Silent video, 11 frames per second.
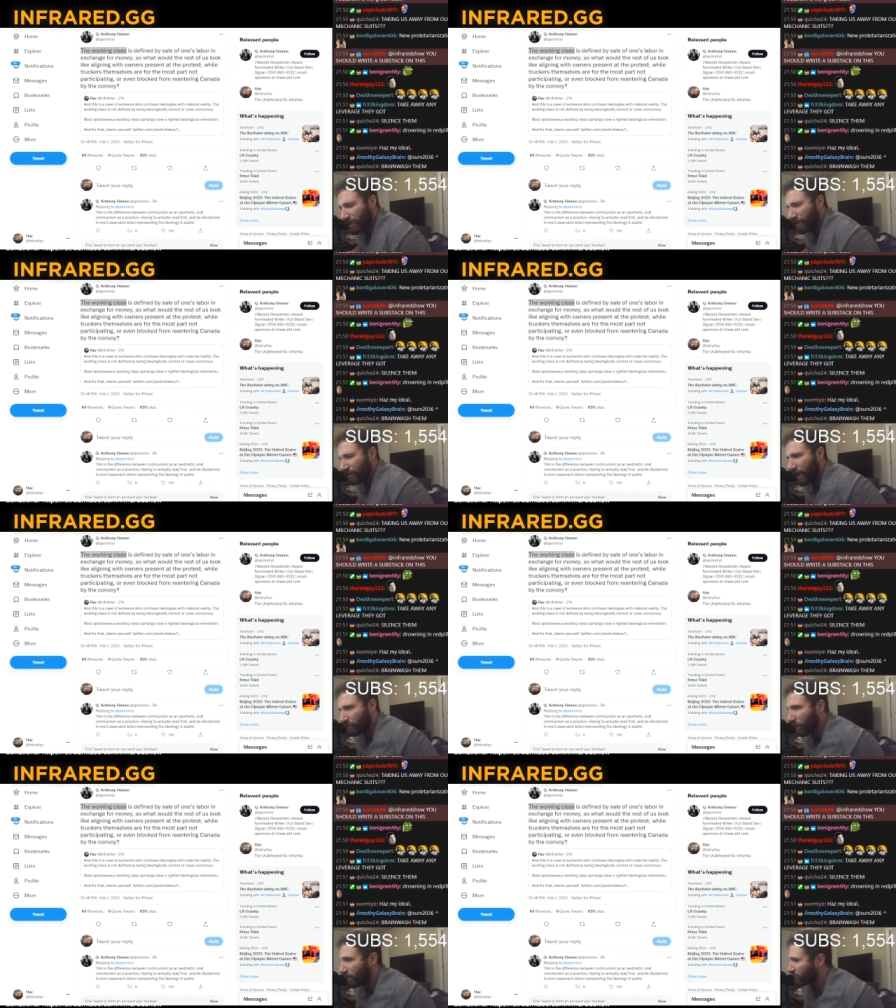
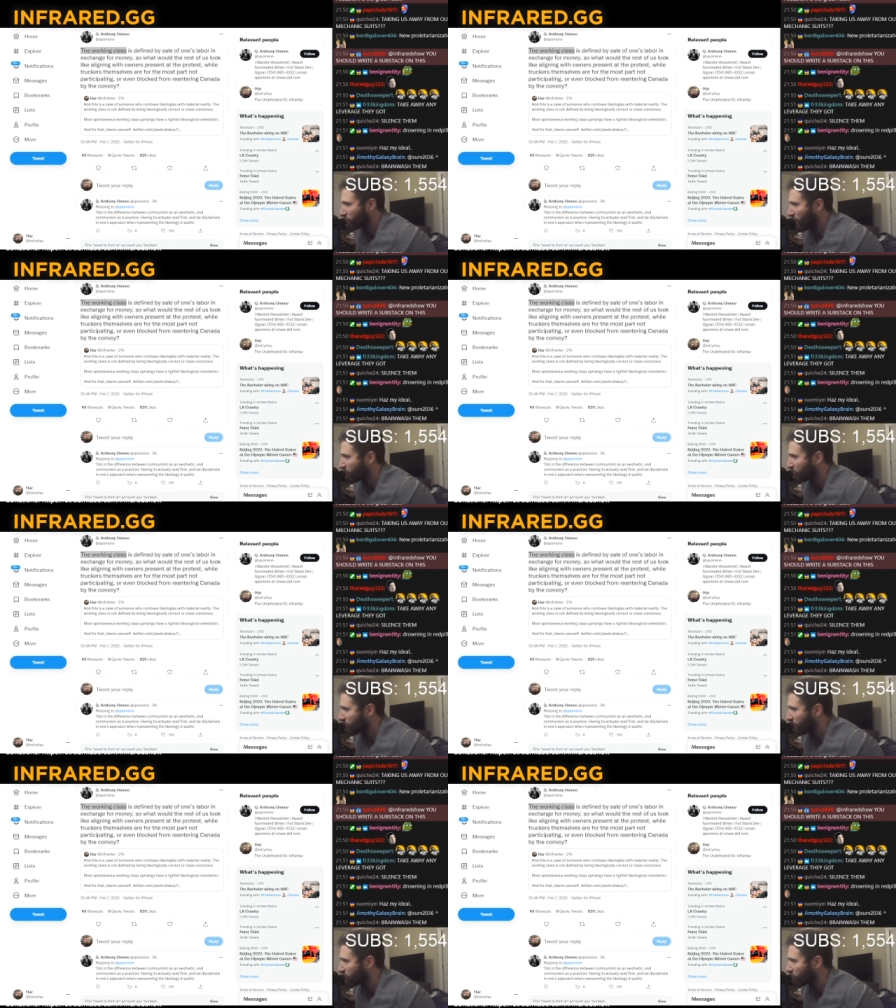Elon Musk
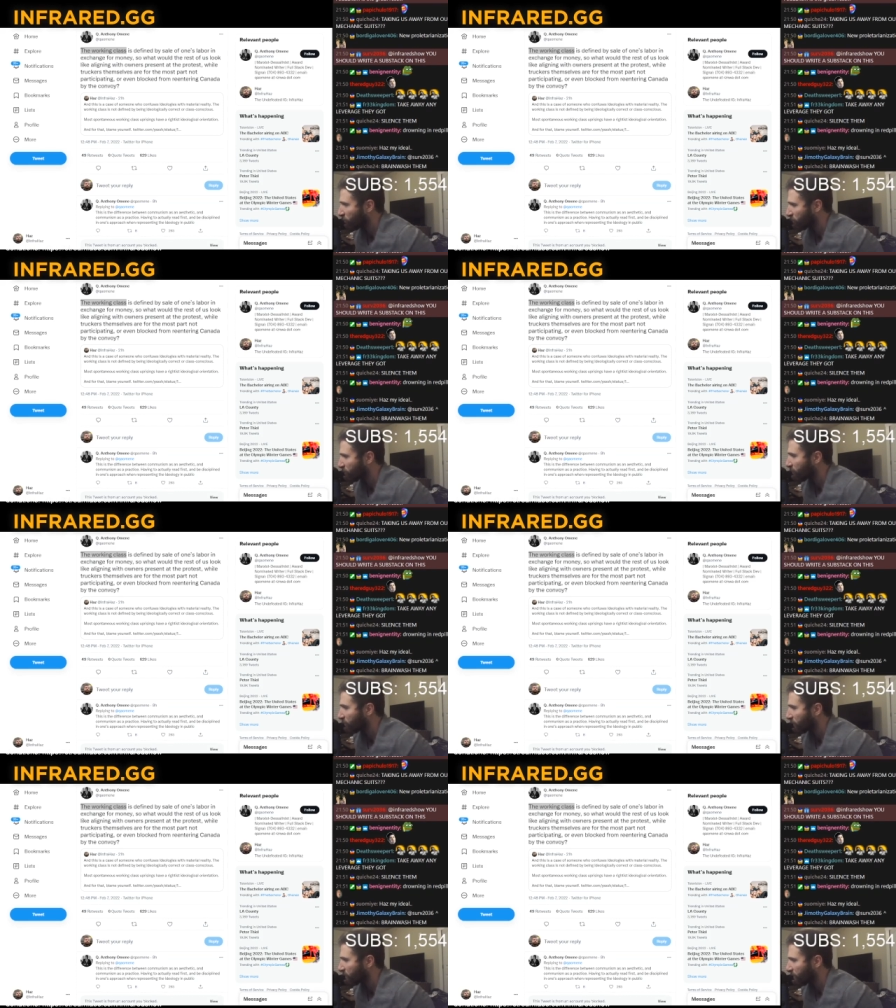represents to most
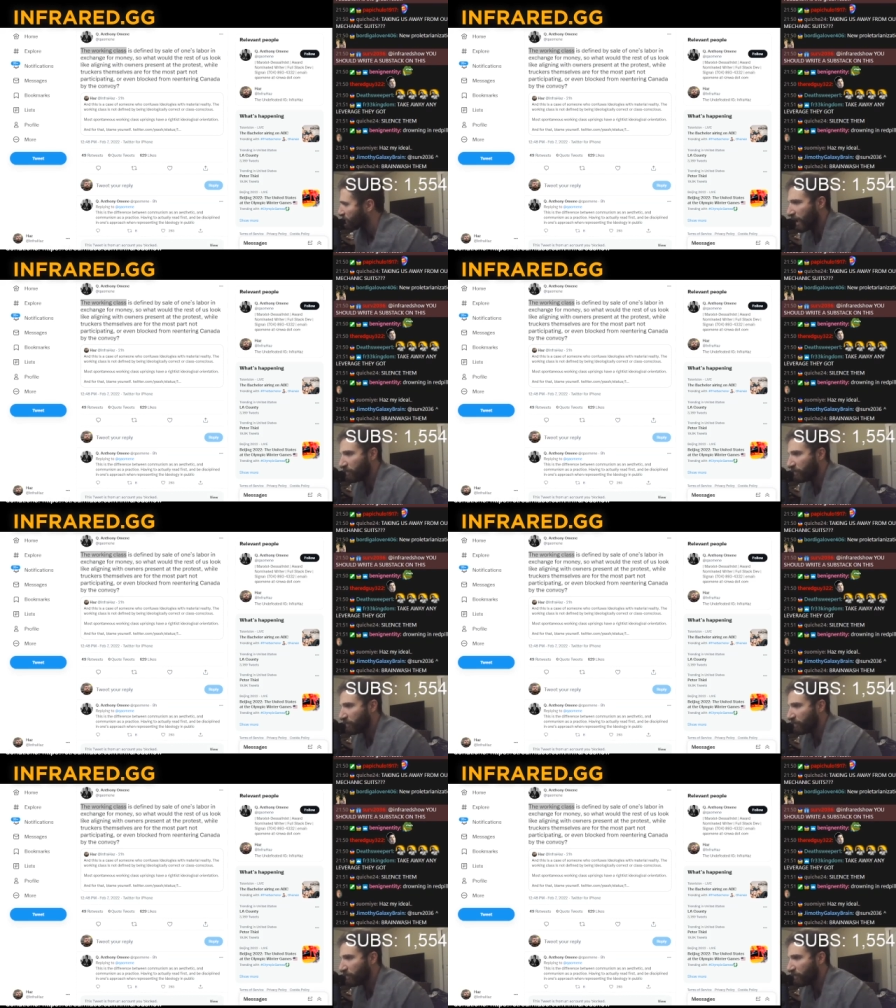people, isn't it?